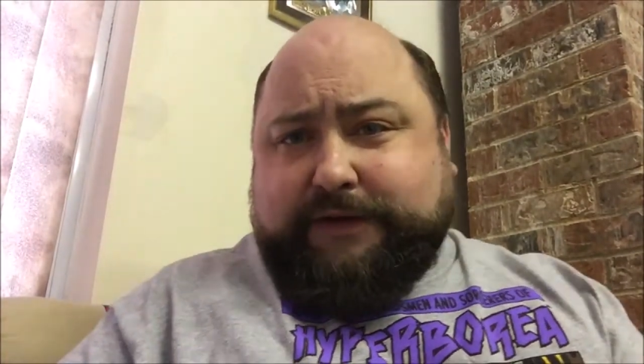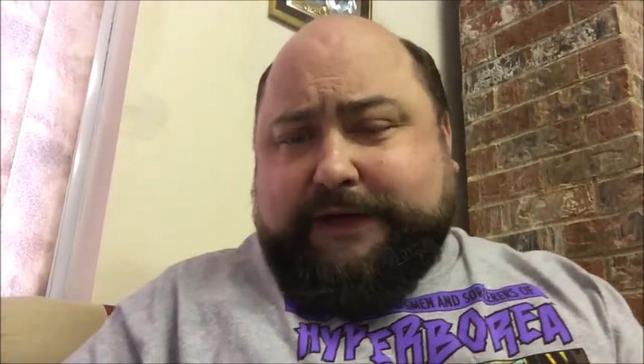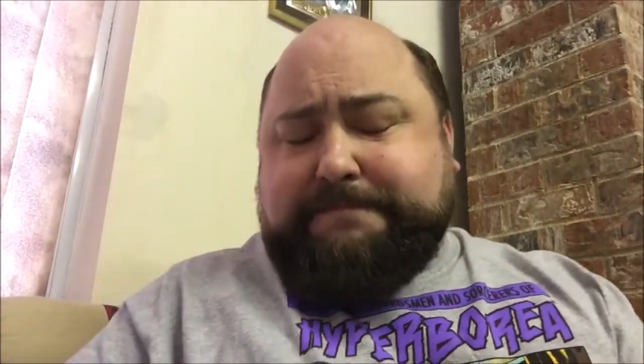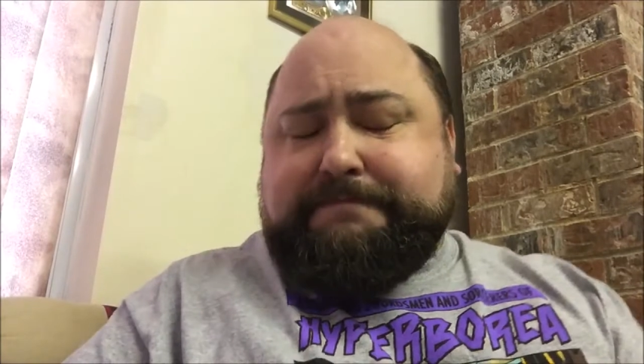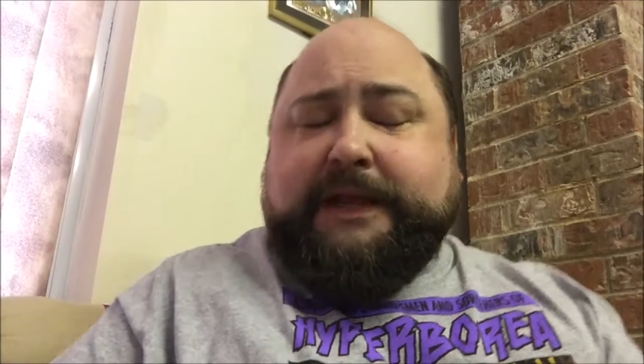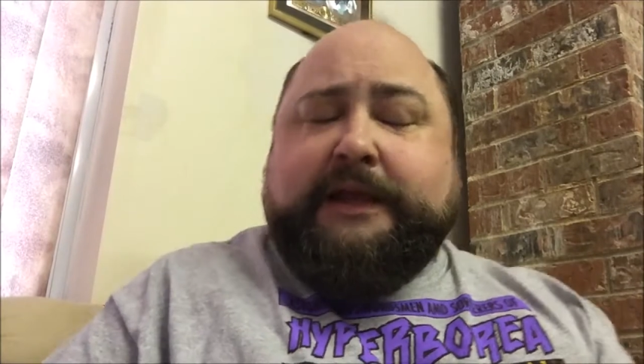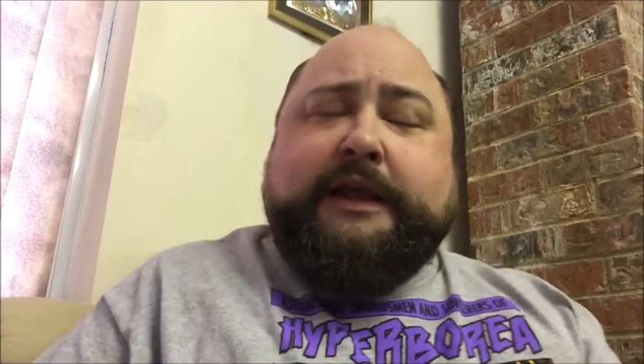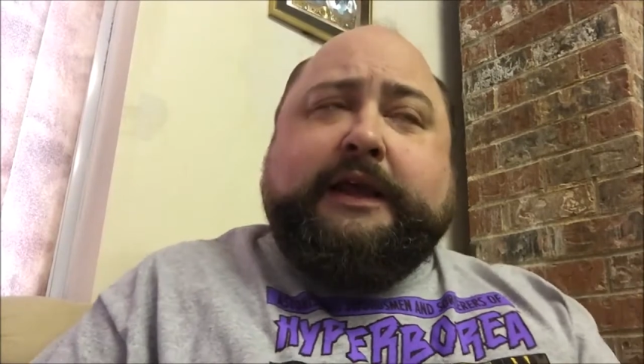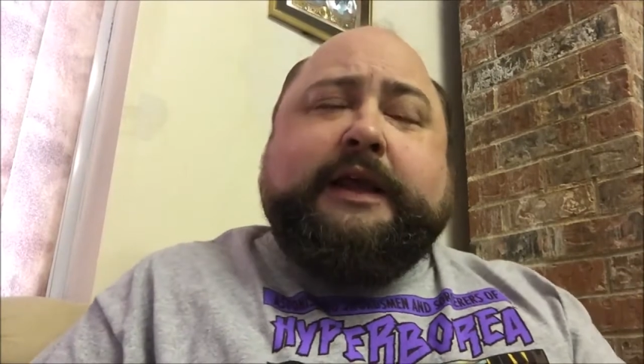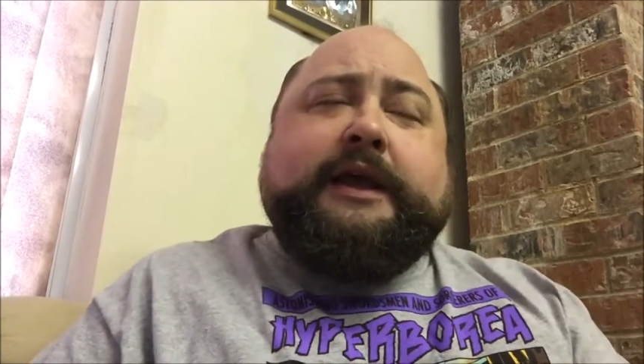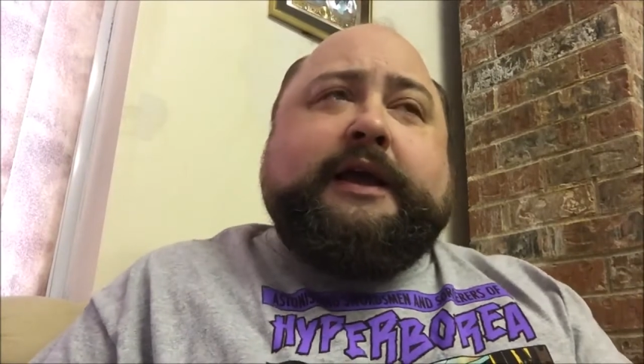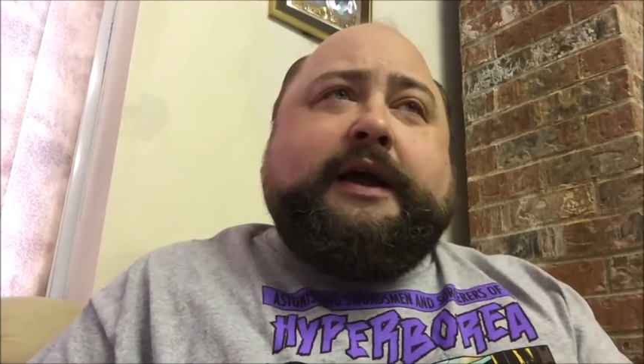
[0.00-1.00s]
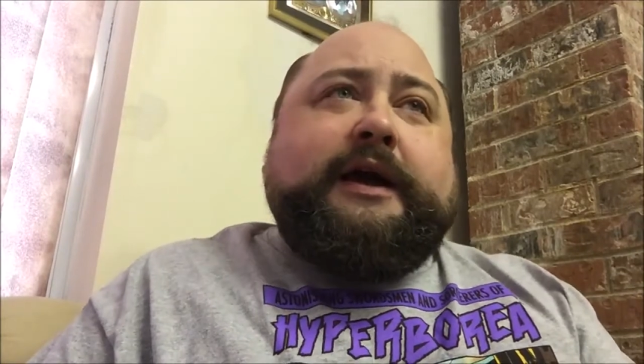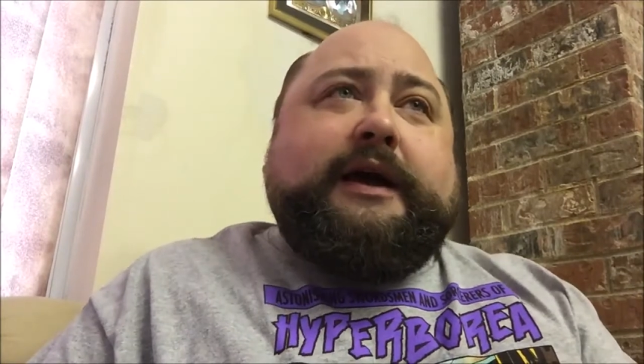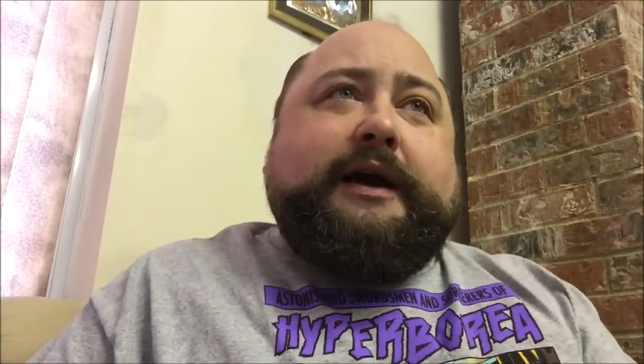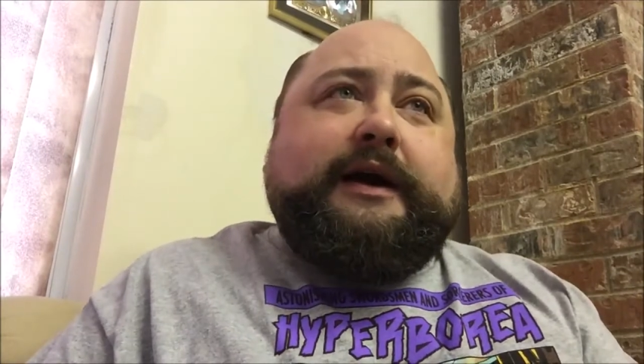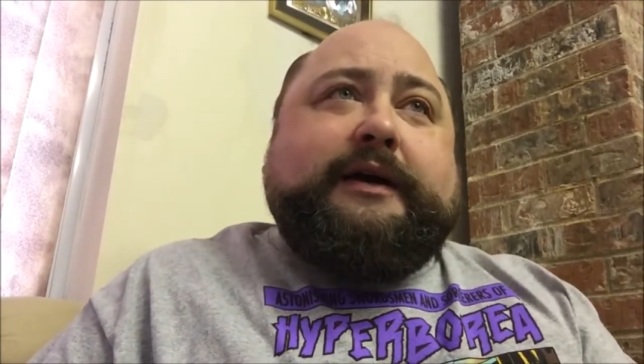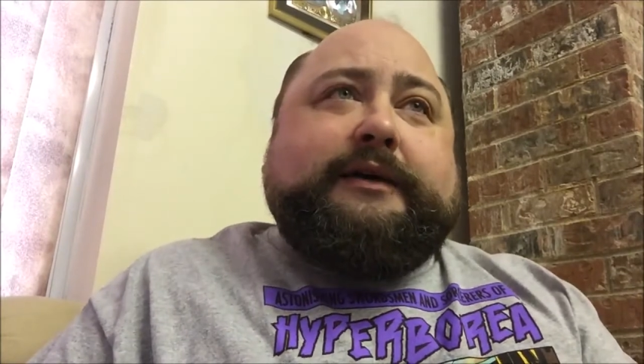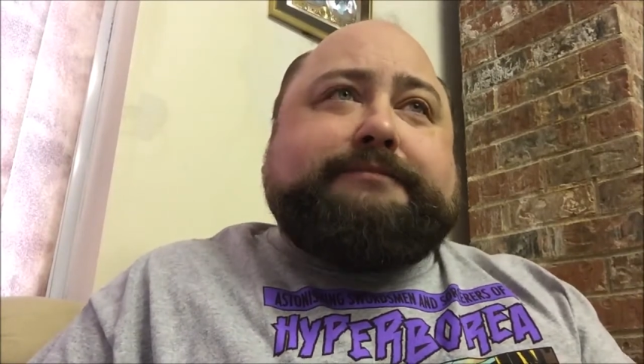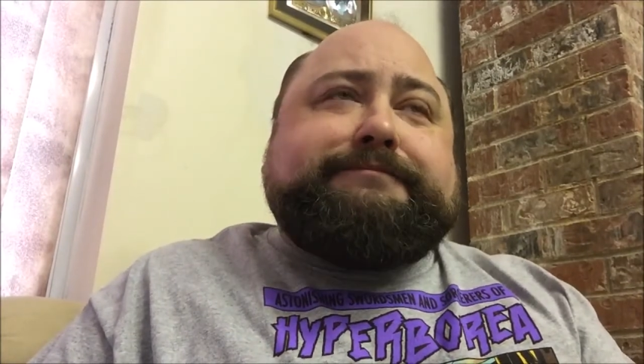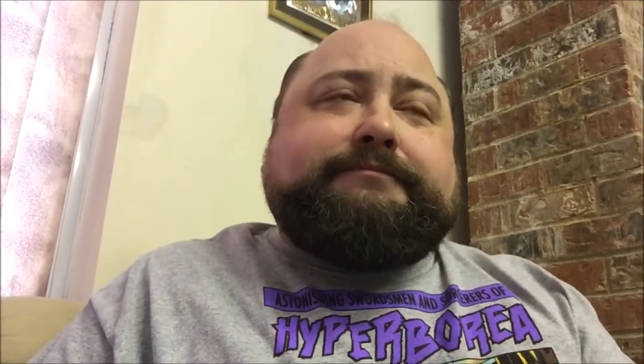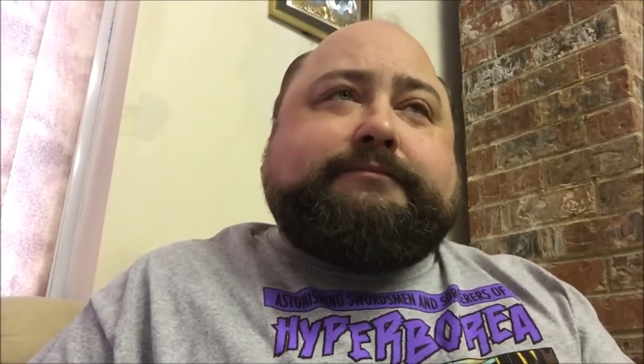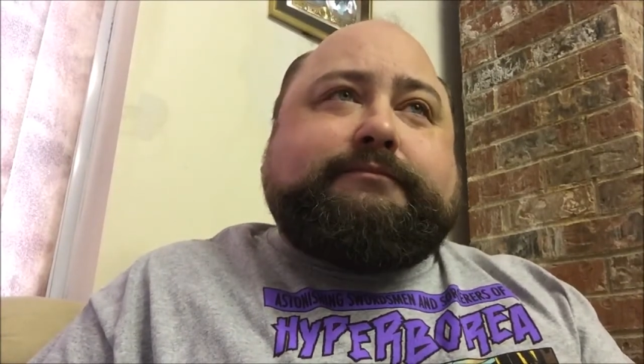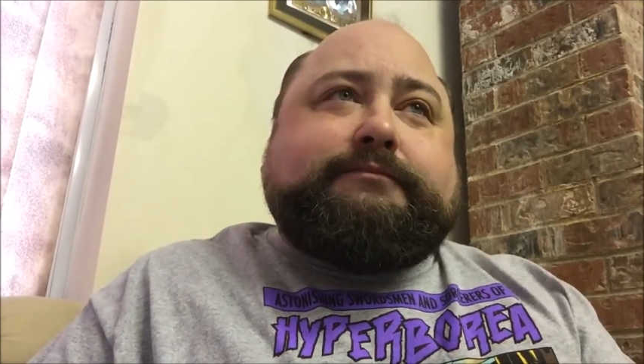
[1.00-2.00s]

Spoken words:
right? Um,